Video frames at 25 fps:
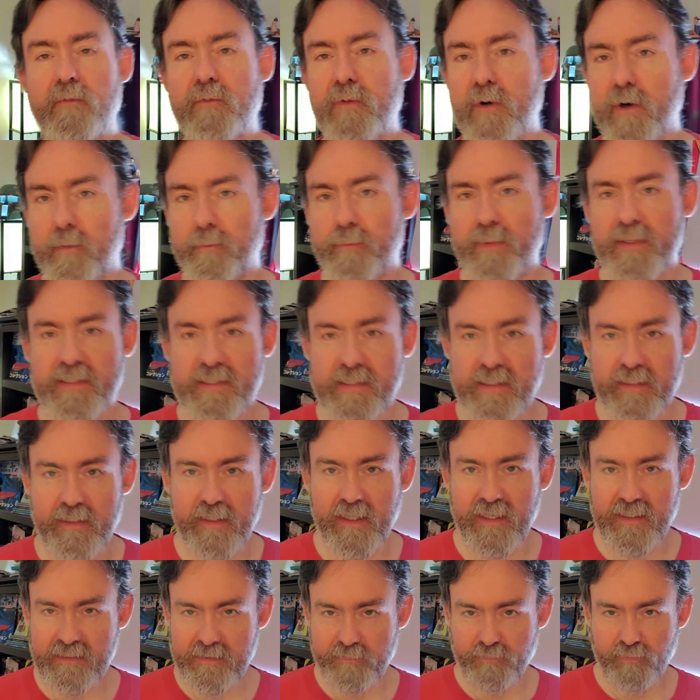Very busy,
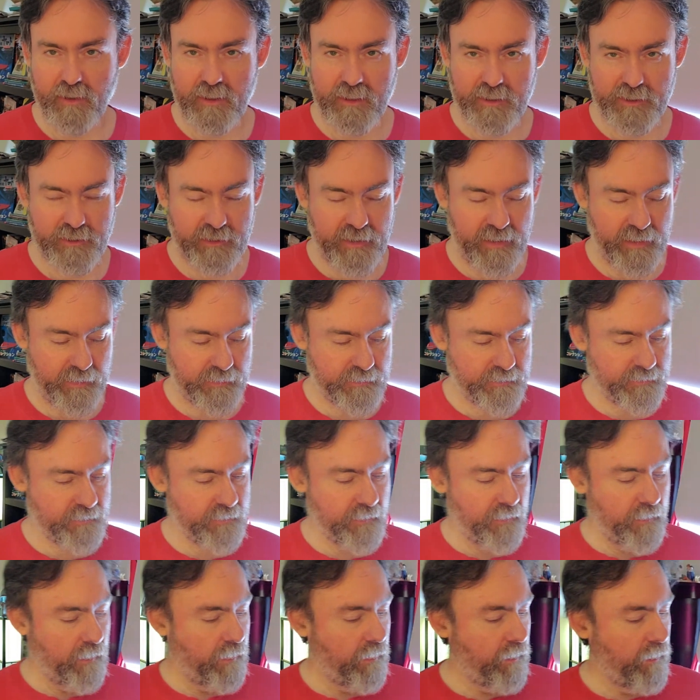lots of
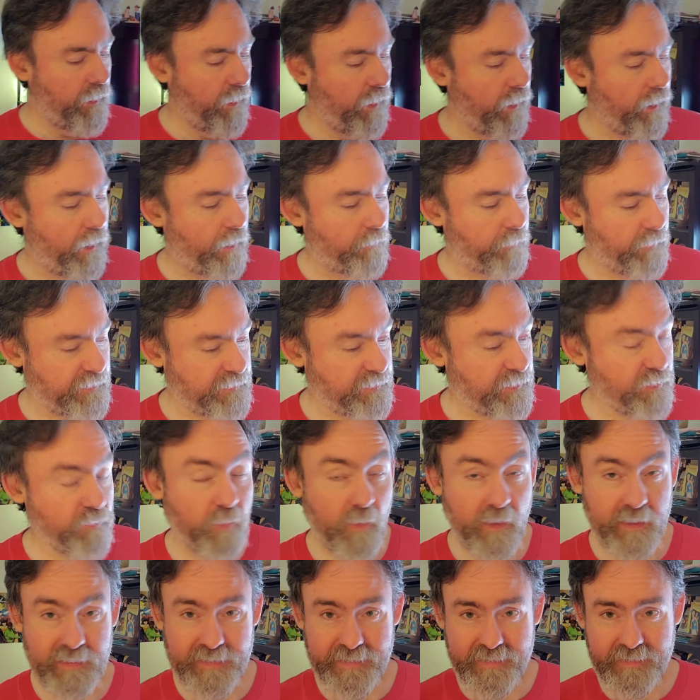projects. I did
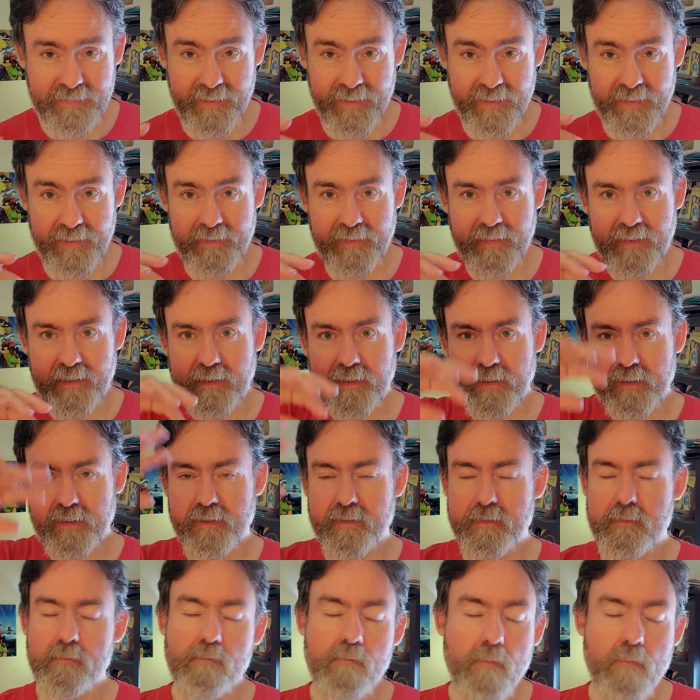want to say, like,